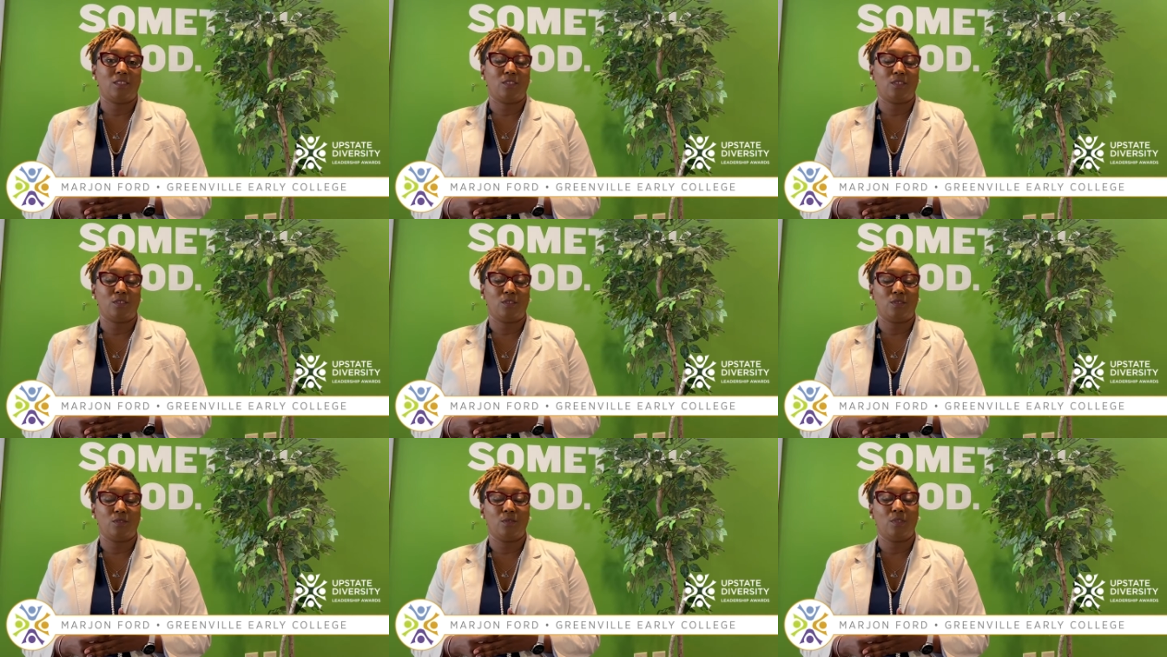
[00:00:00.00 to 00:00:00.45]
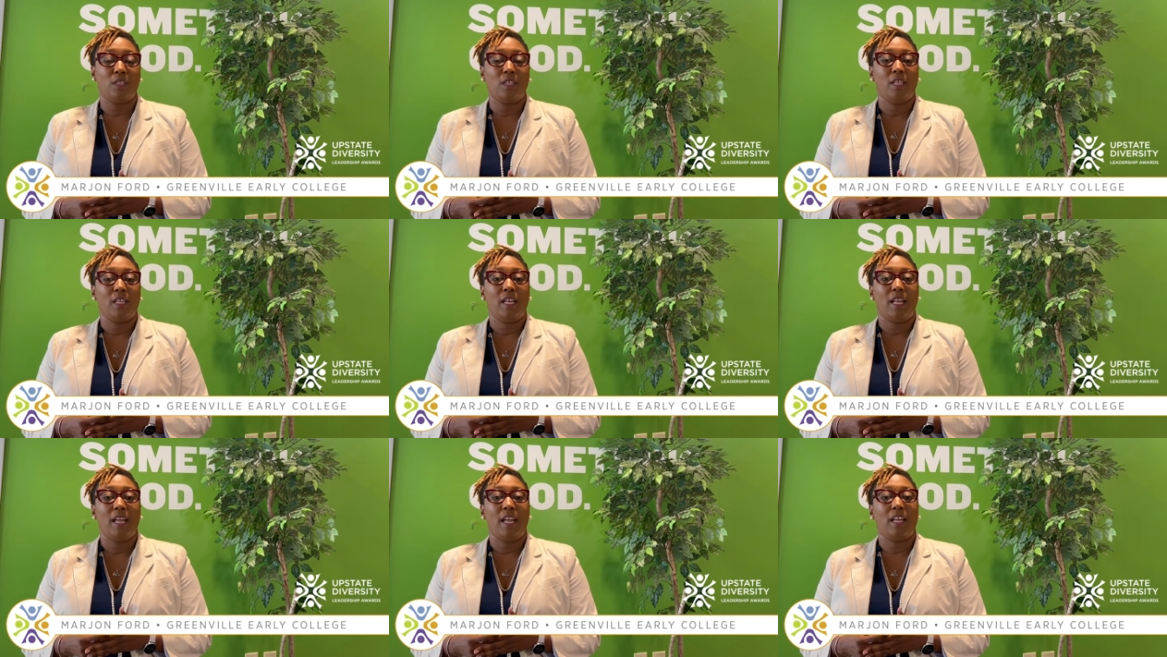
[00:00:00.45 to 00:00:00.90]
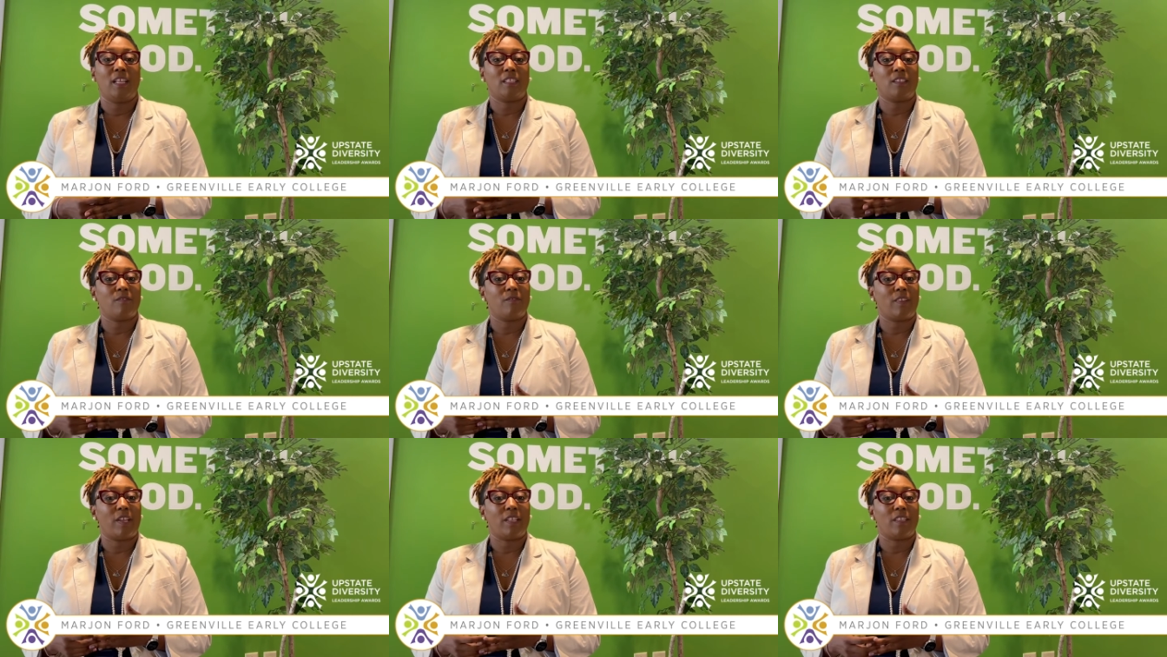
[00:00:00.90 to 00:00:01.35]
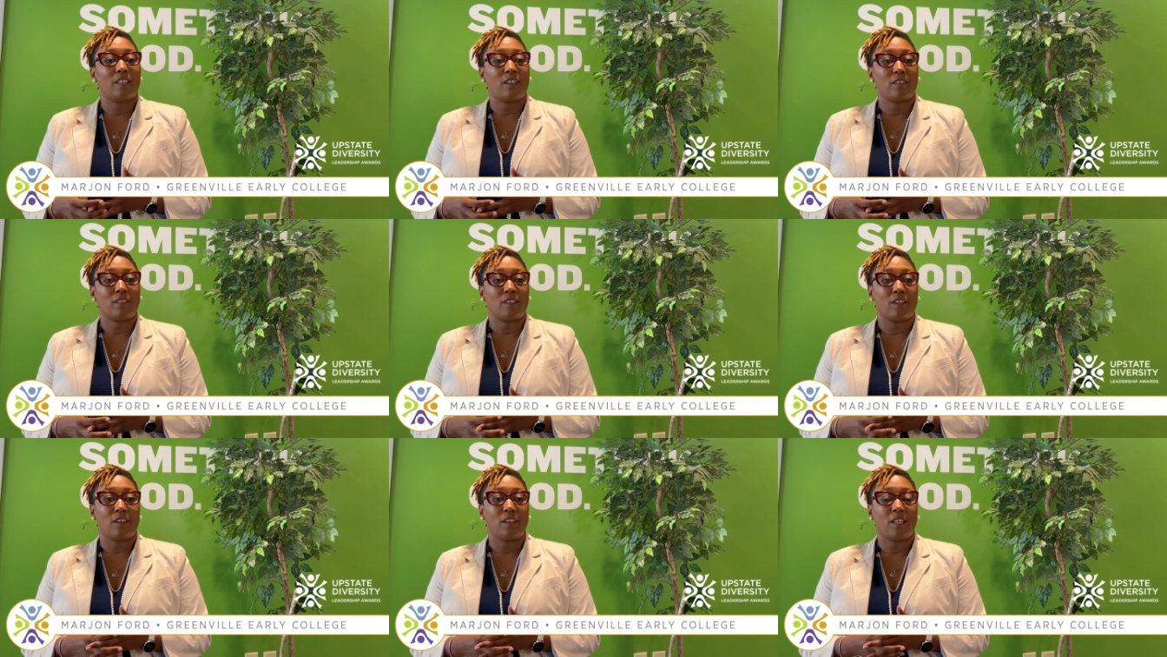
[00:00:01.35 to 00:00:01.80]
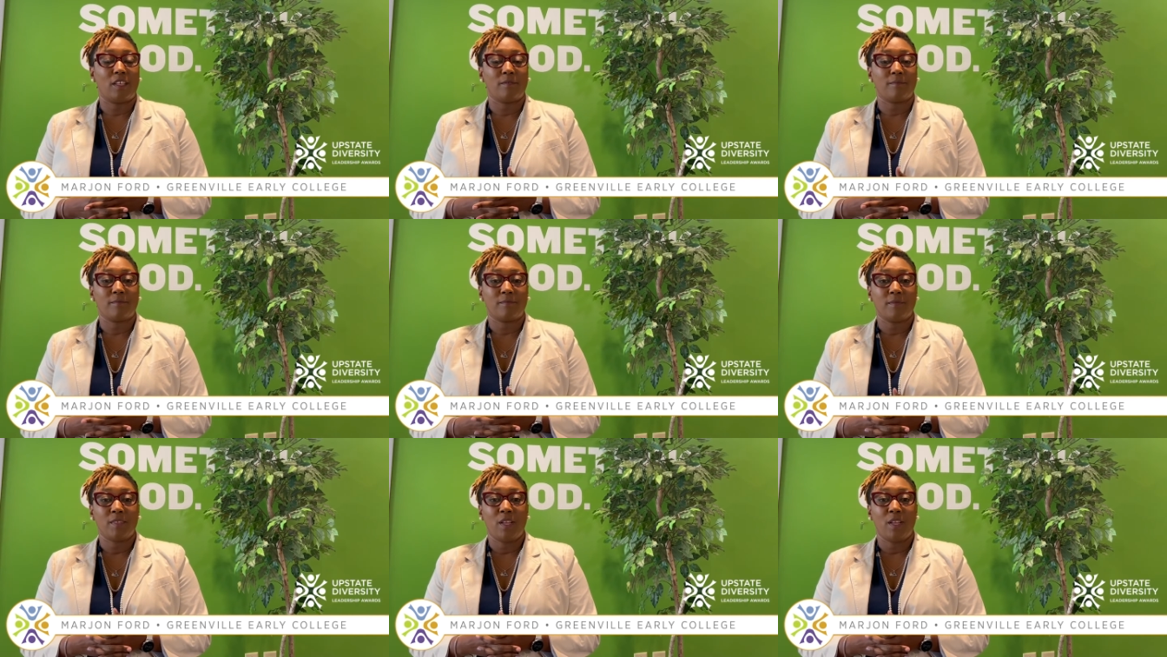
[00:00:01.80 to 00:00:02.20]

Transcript: to elevate their learning.